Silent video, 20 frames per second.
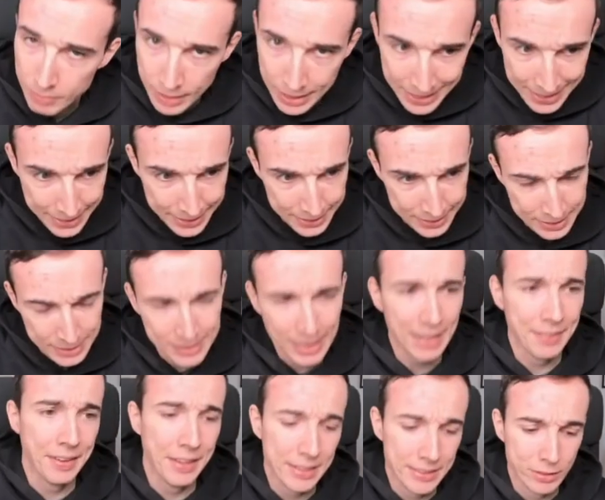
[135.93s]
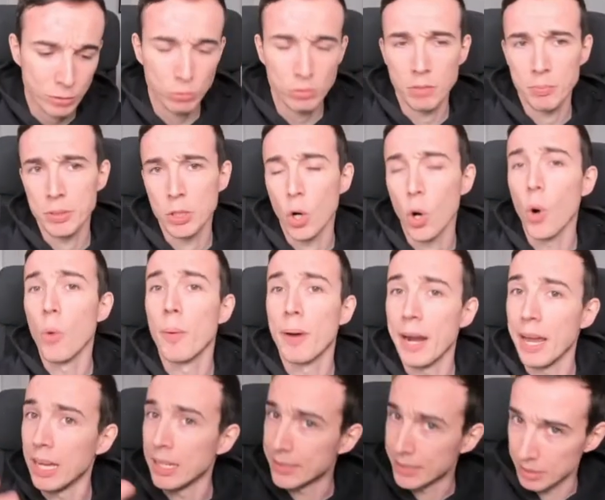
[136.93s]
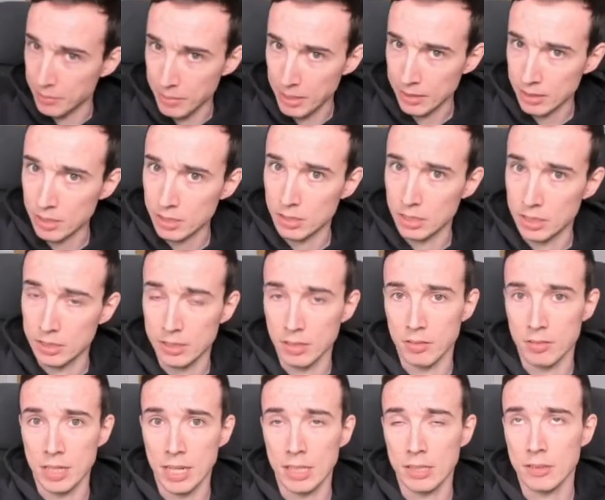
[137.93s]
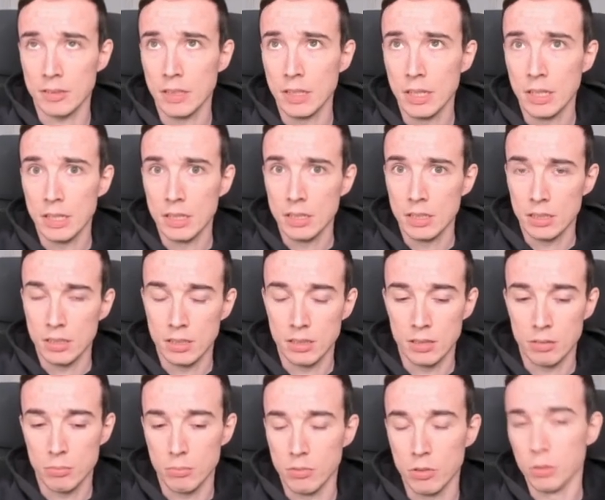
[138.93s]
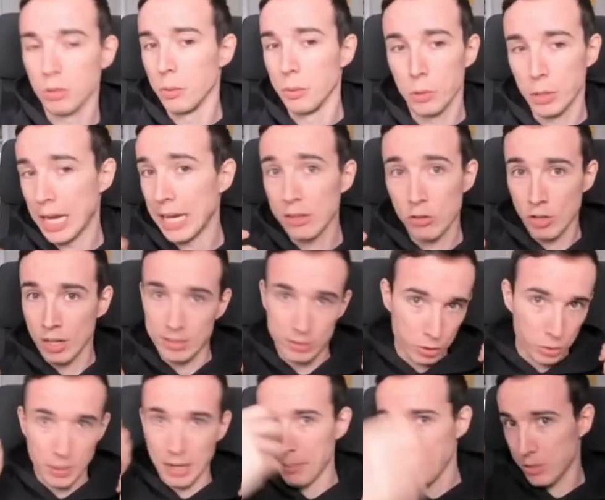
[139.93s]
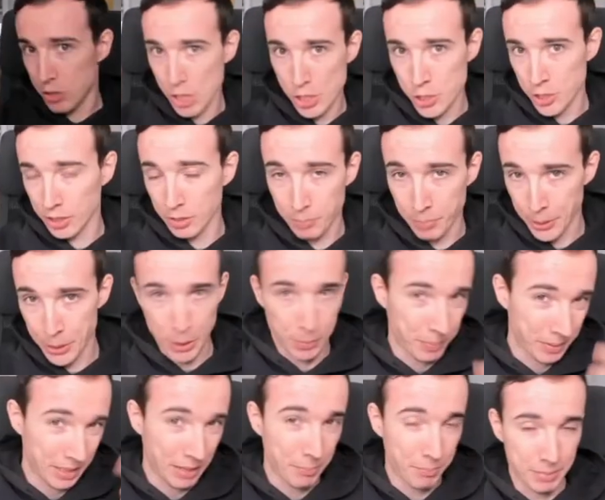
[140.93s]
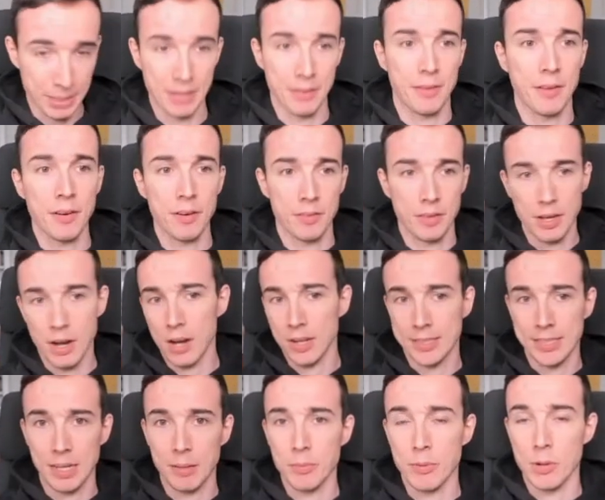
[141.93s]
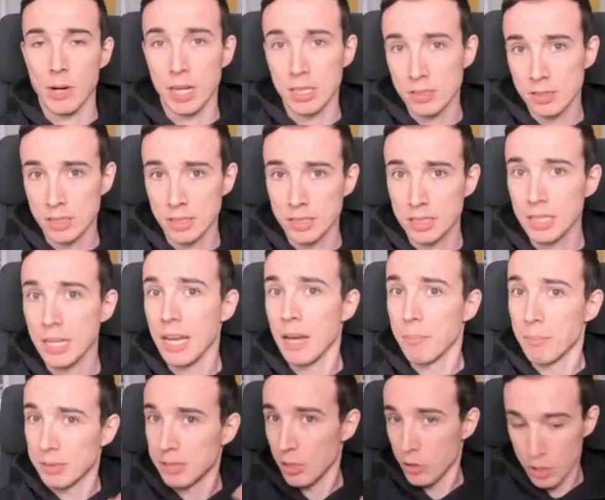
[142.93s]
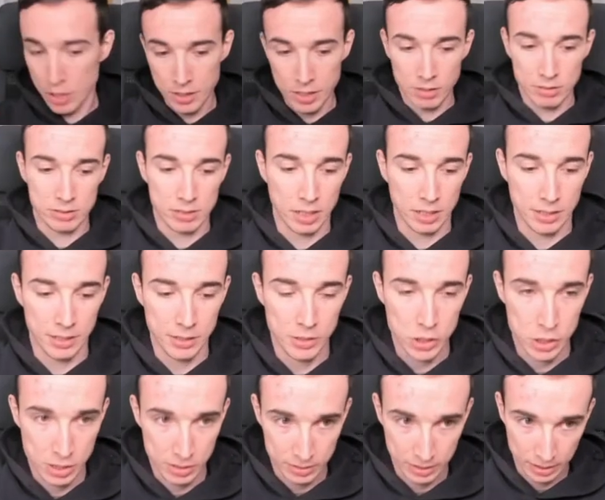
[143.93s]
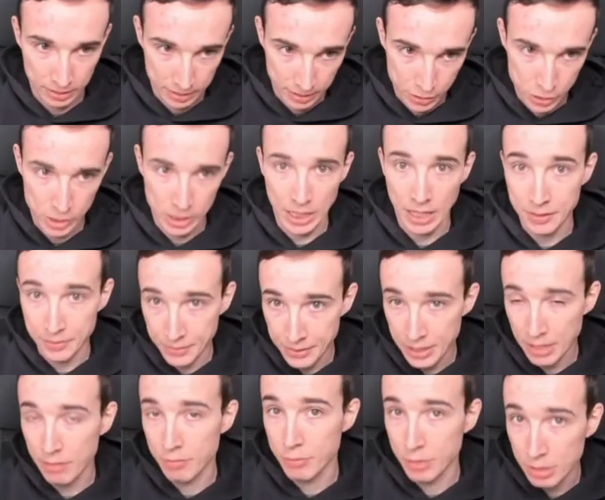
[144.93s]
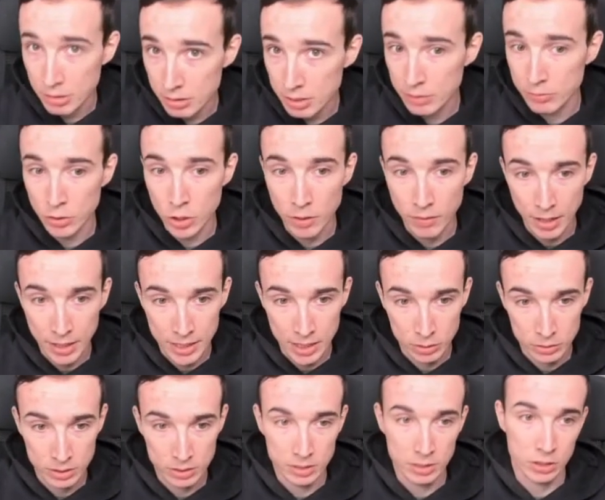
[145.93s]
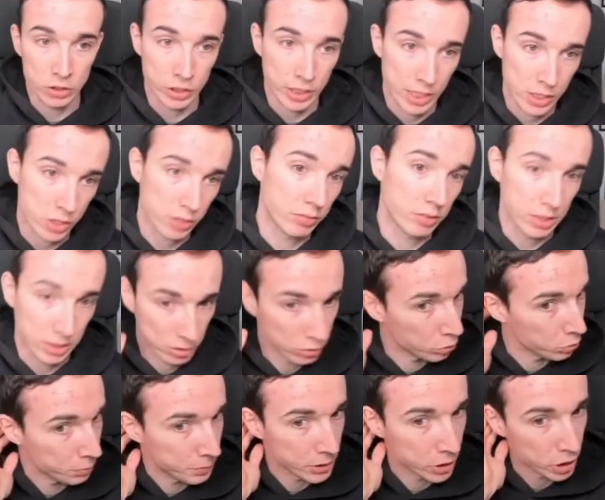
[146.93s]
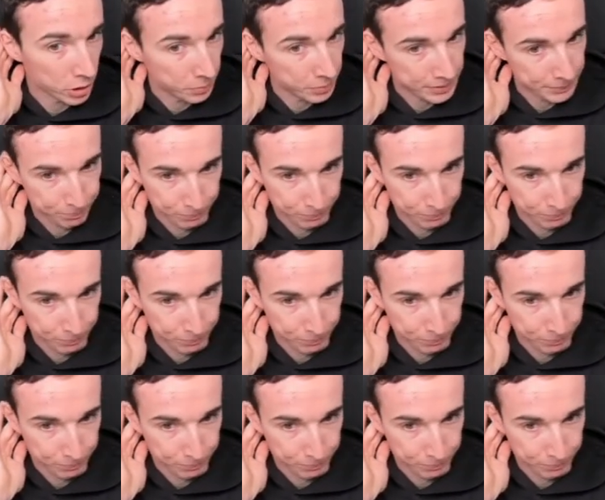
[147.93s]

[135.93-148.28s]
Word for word: uh, these ideas shouldn't be overestimated. It is not, uh, you know, you can't just, oh, I'm exchanging the bishop and I'm better. There are some nuances, but the general strategic, strategic idea will revolve around the exchange of these two bishops.